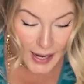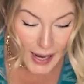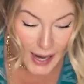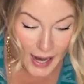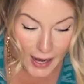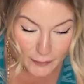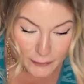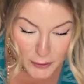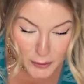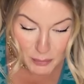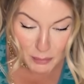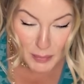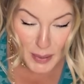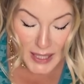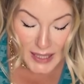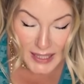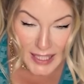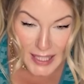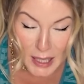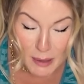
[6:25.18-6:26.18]
after
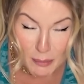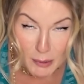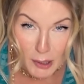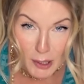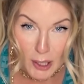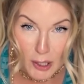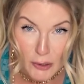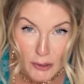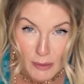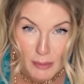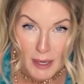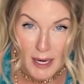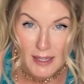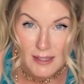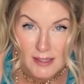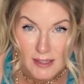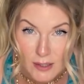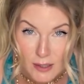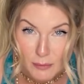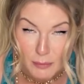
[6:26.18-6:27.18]
picking up a laundry
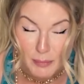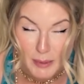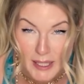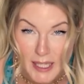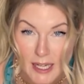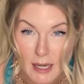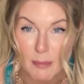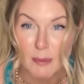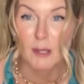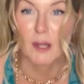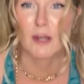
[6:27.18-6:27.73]
basket or picking up a